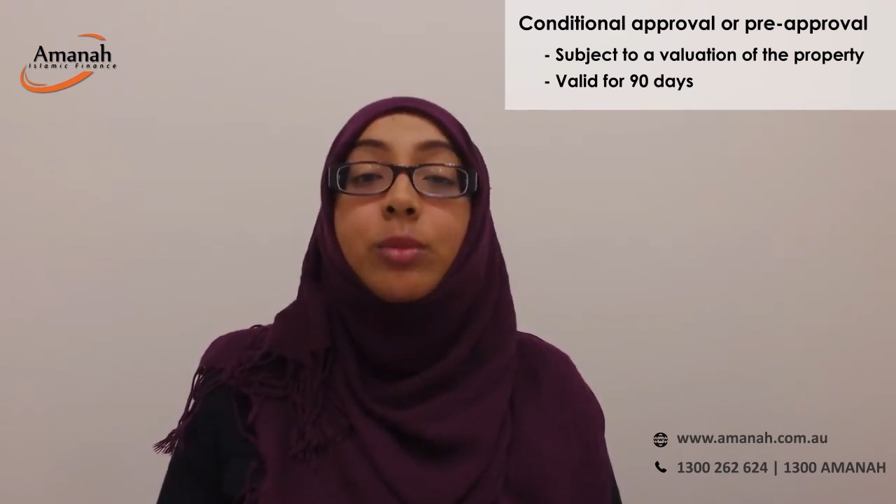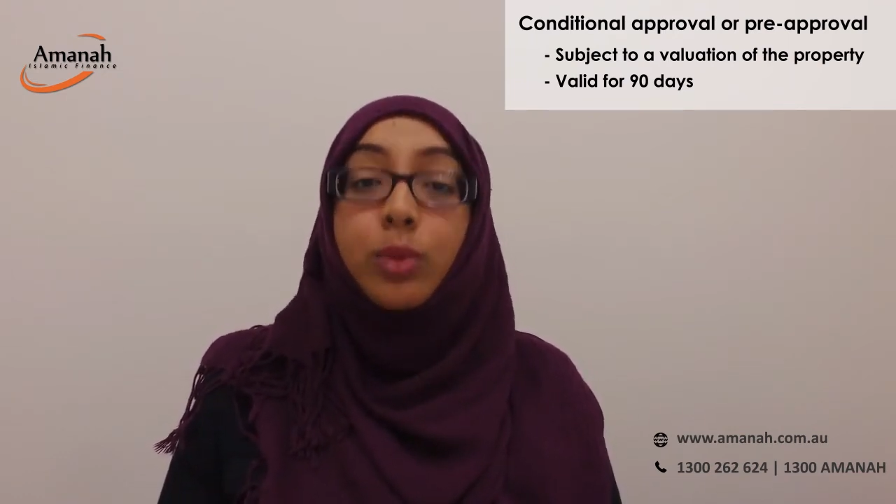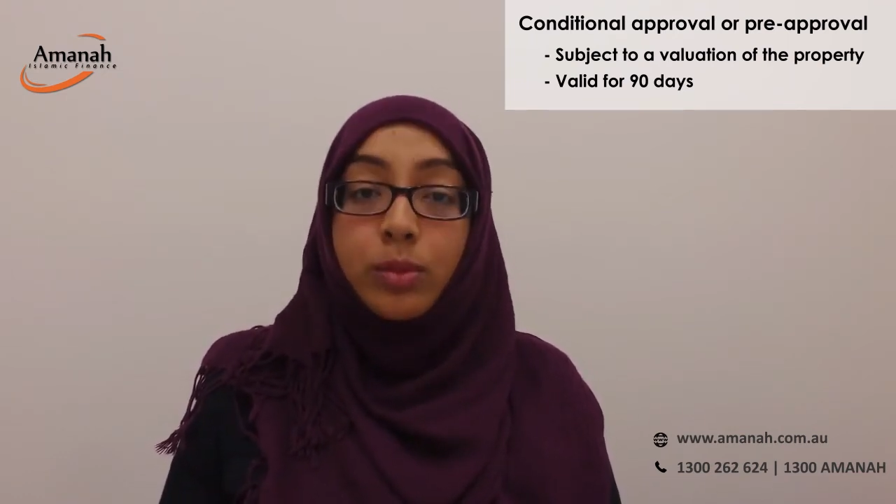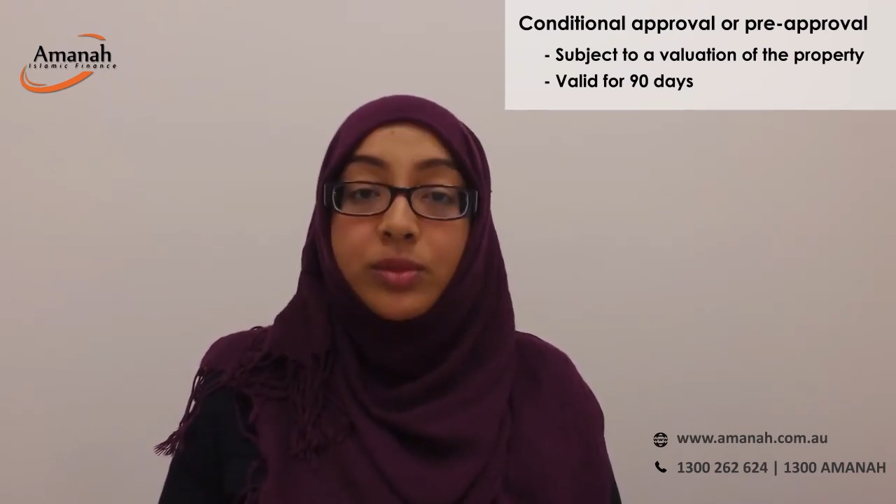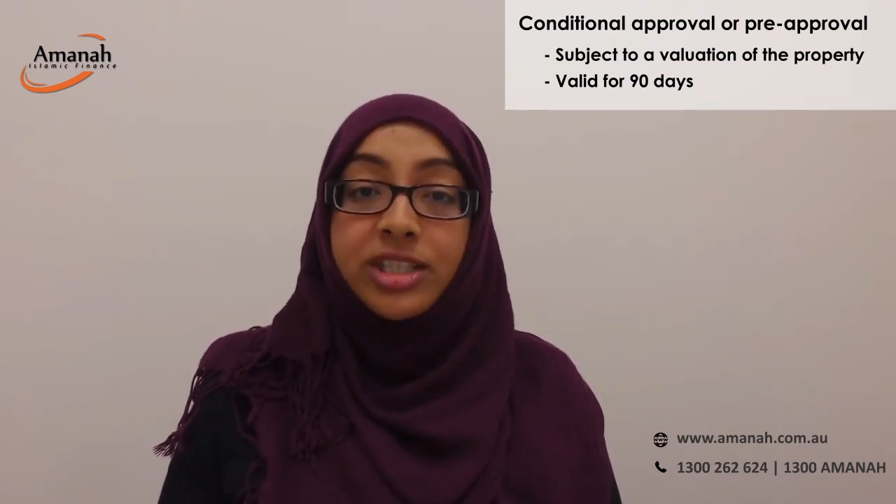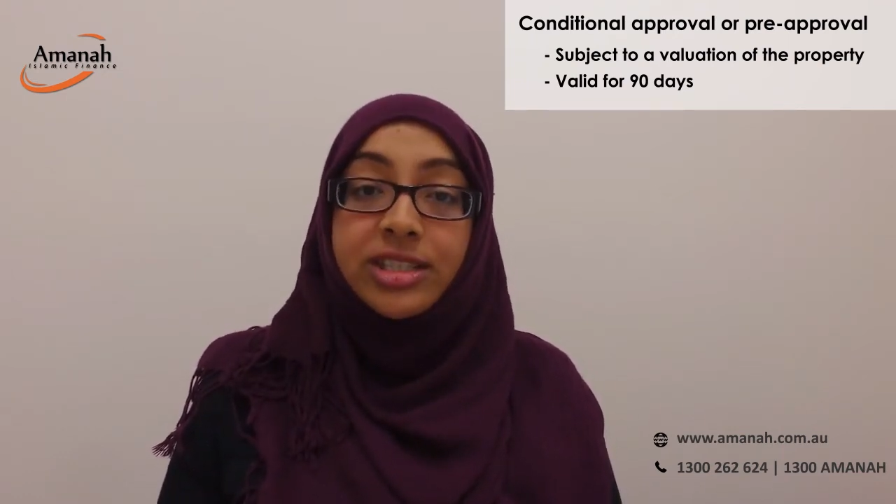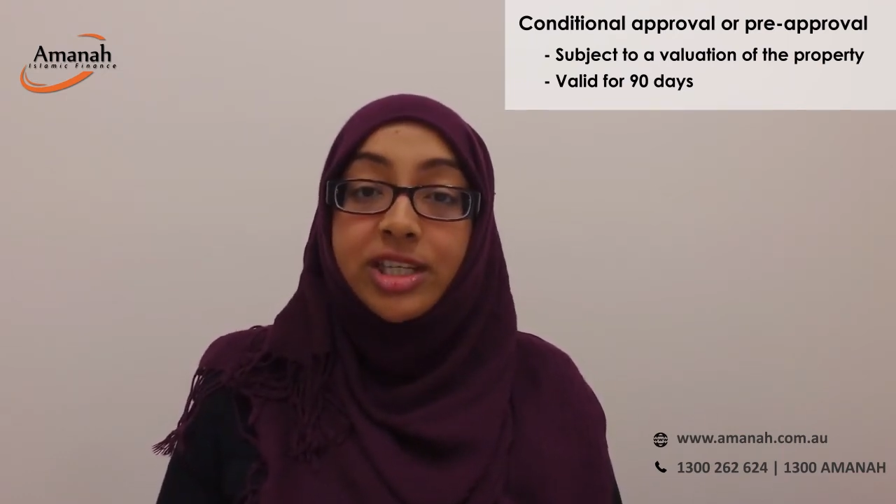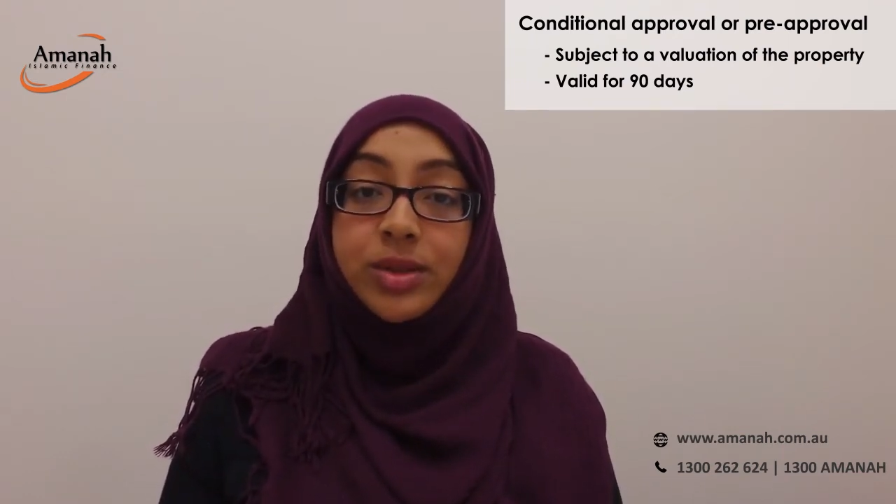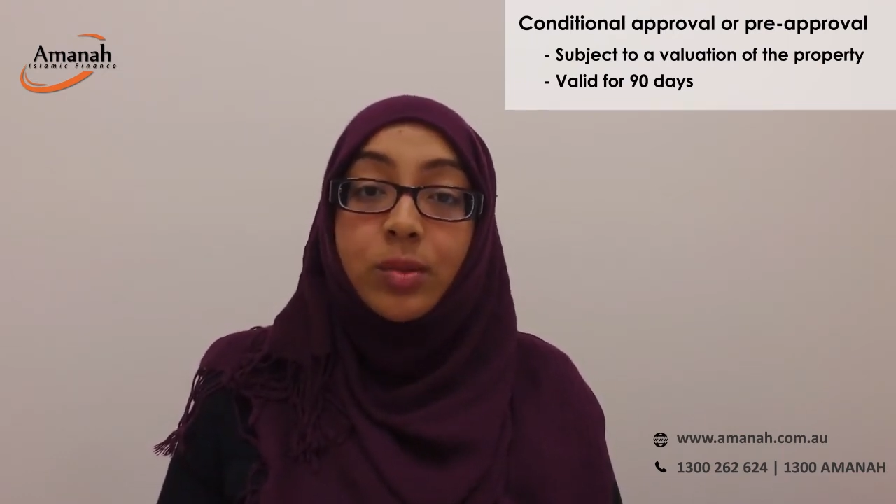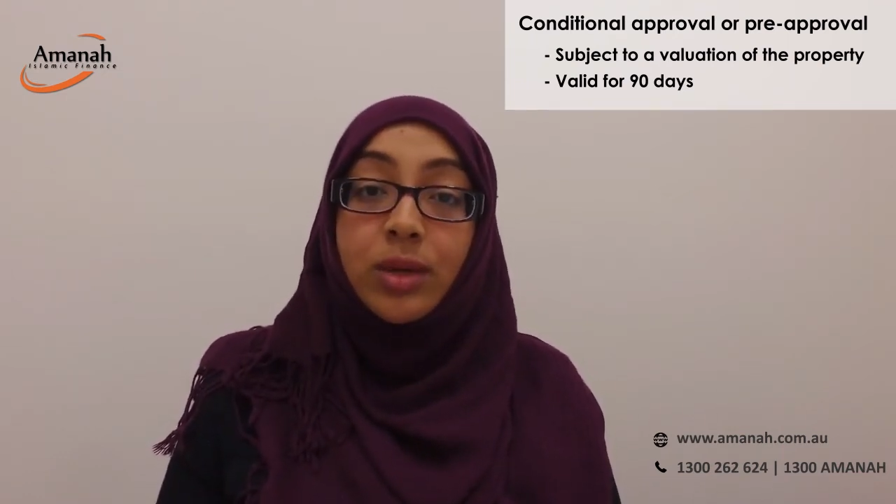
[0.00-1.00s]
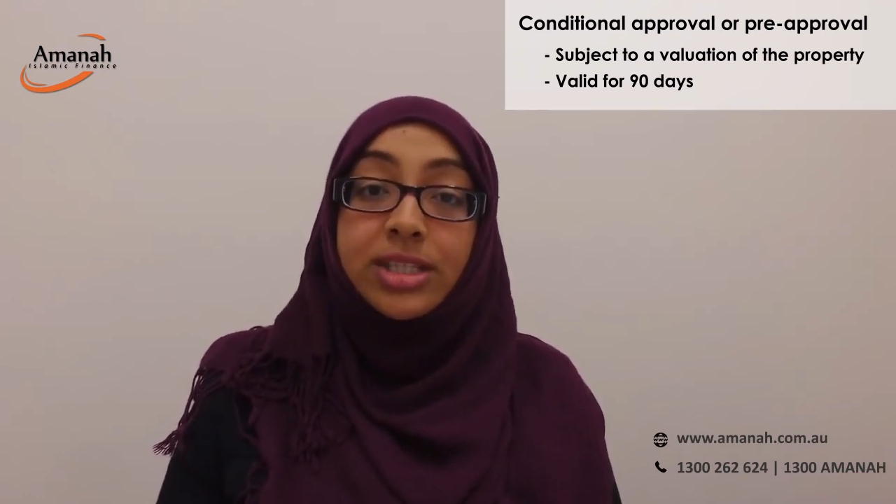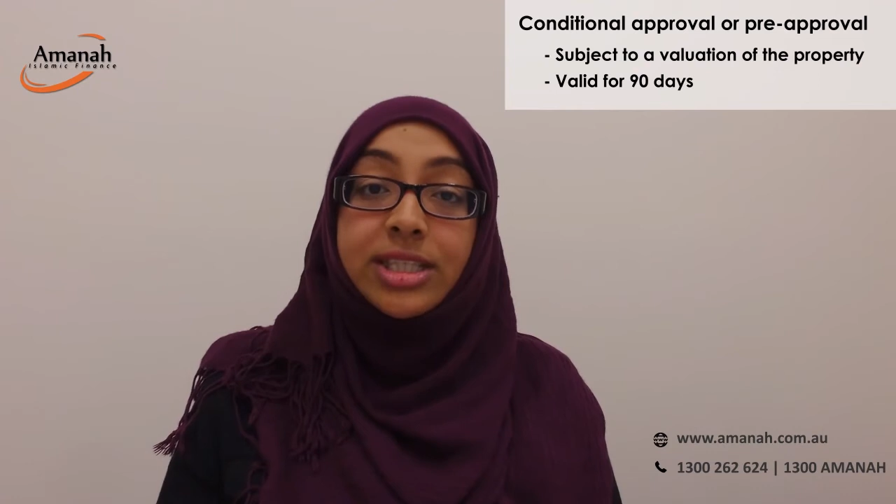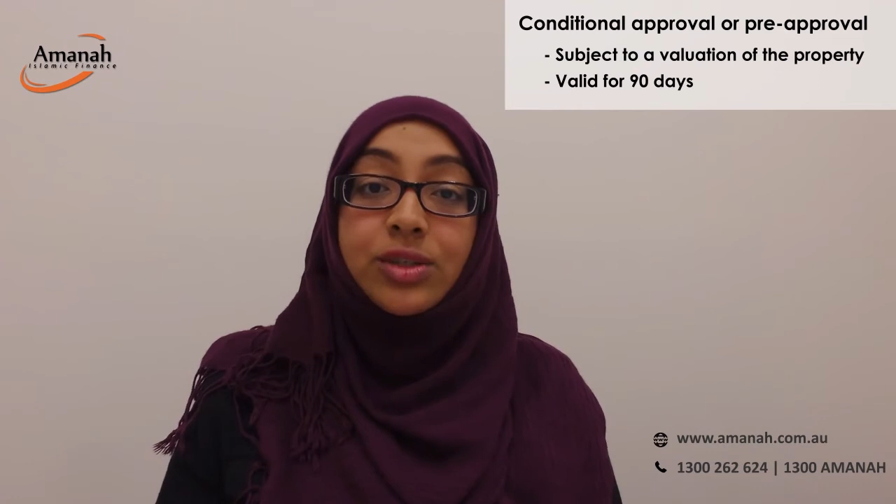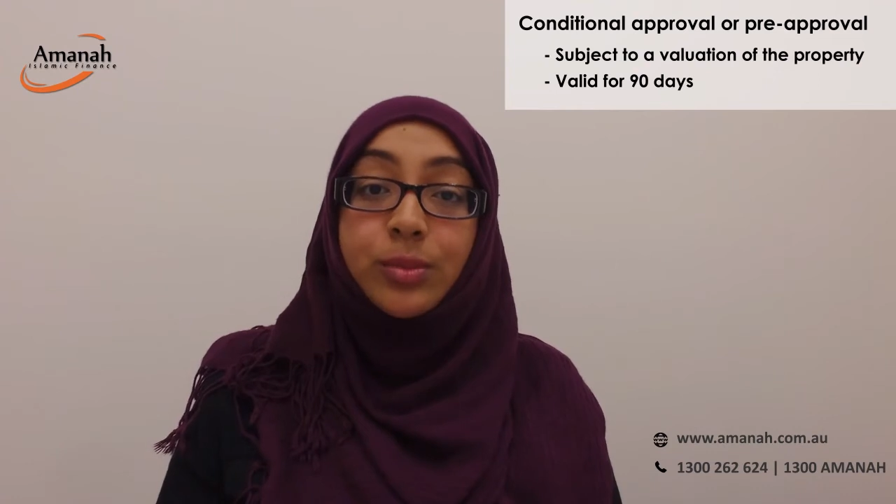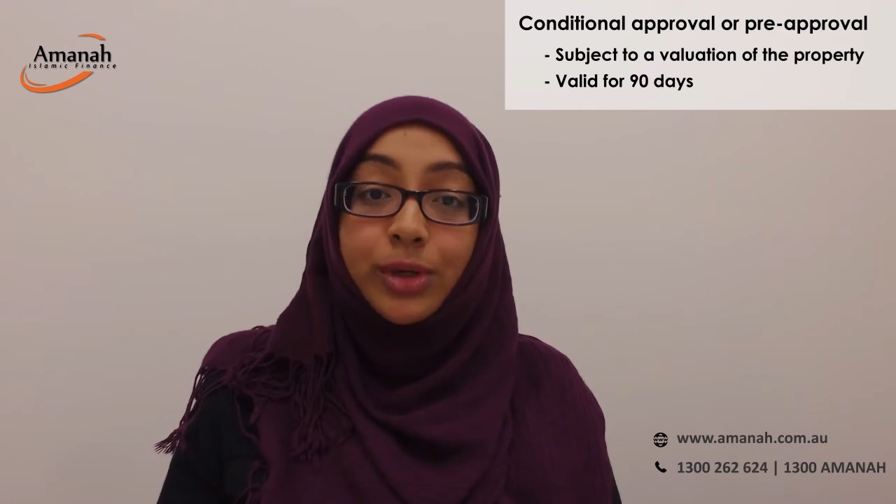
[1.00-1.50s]
the property that you're
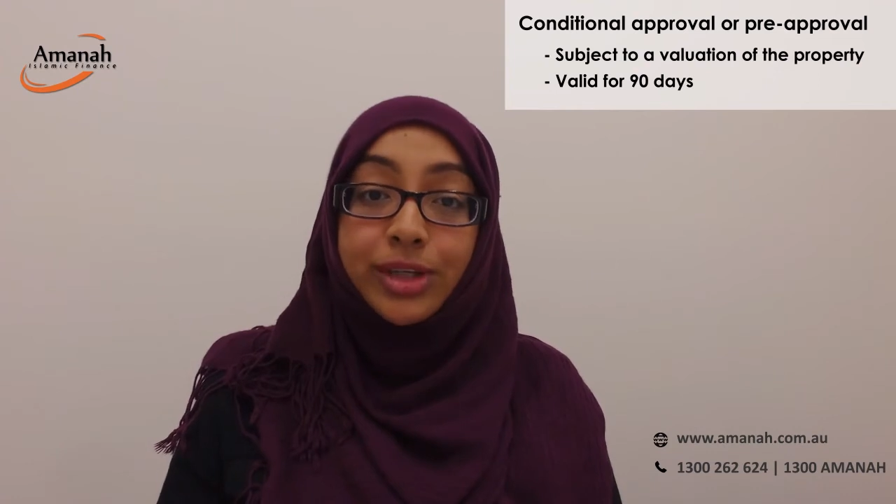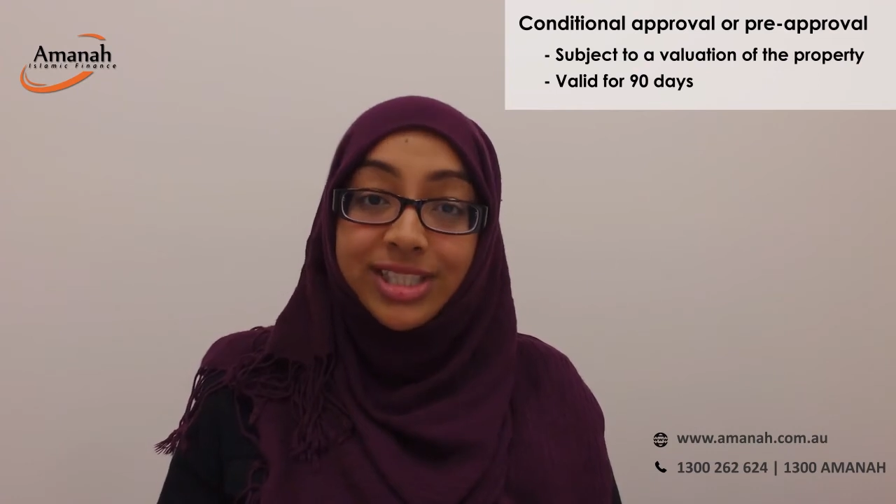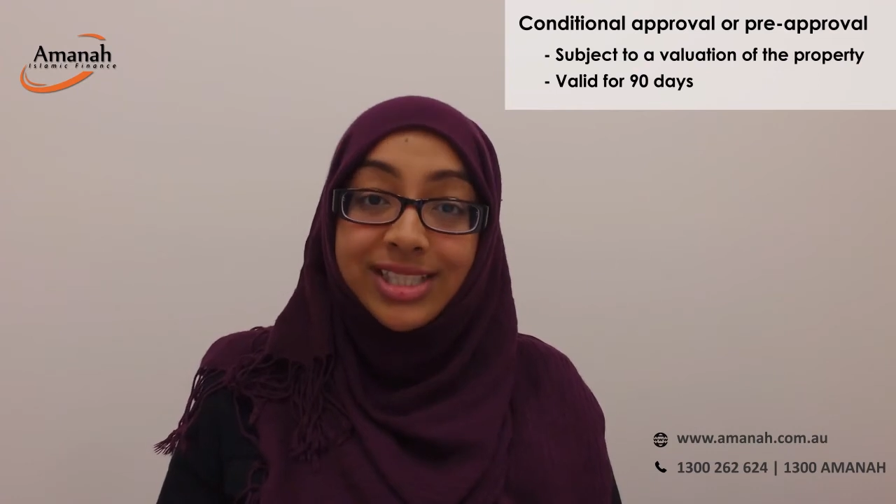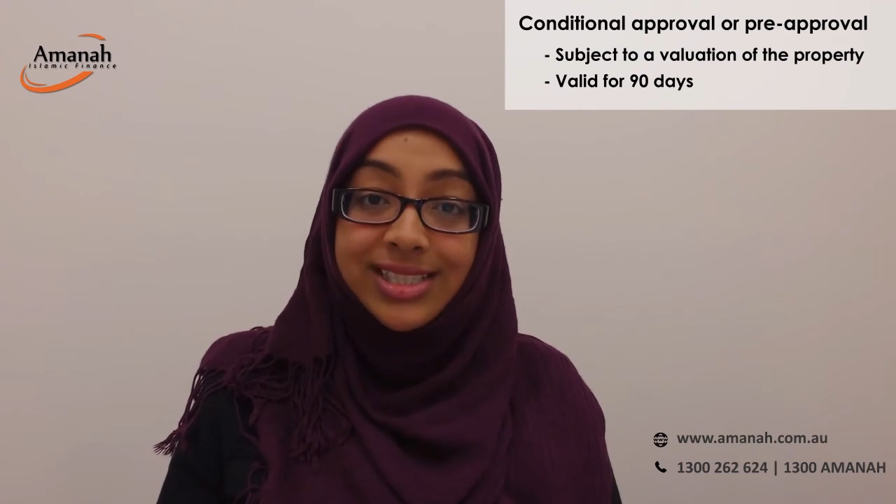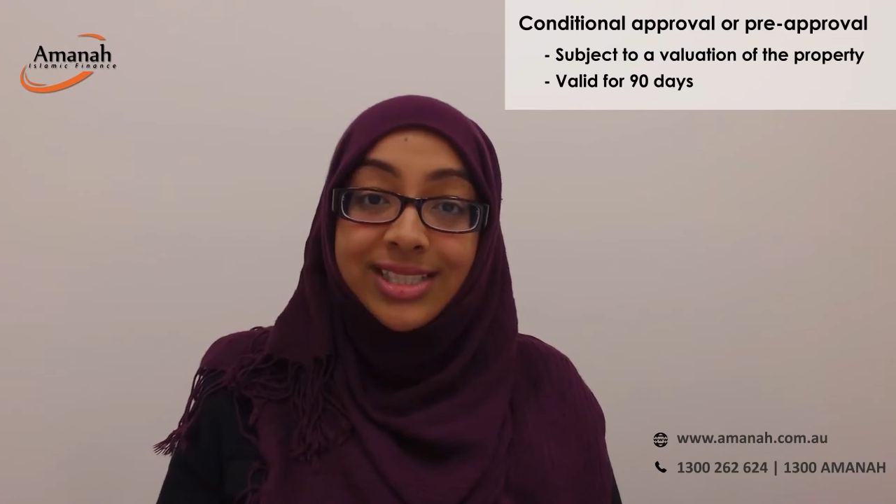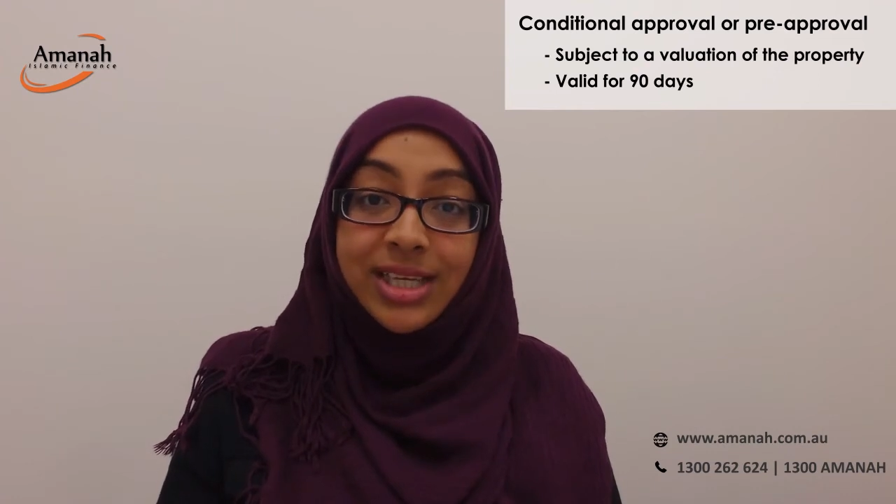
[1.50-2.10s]
wanting to purchase